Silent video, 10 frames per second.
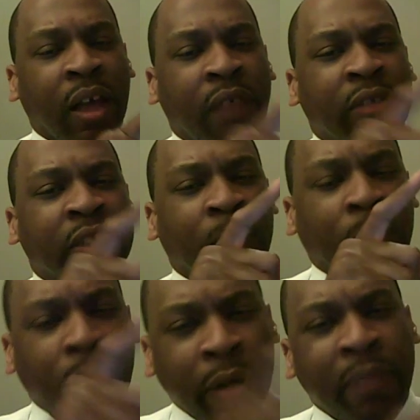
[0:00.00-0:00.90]
of the
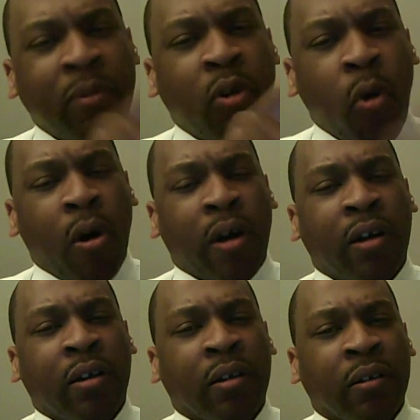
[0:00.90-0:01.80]
Supreme
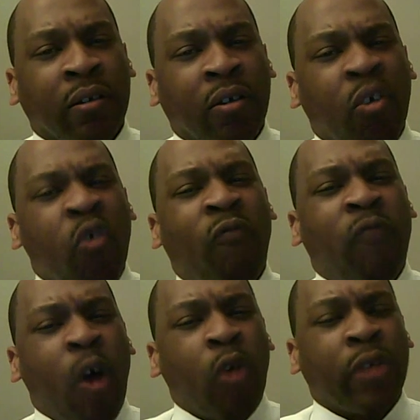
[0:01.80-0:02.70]
Court who
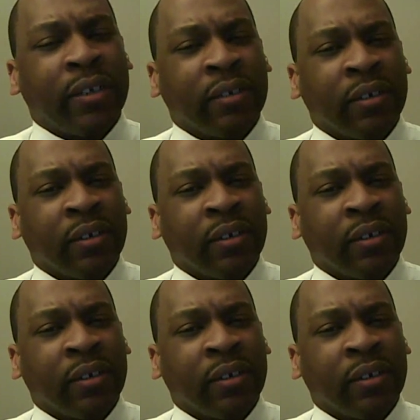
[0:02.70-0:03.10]
voted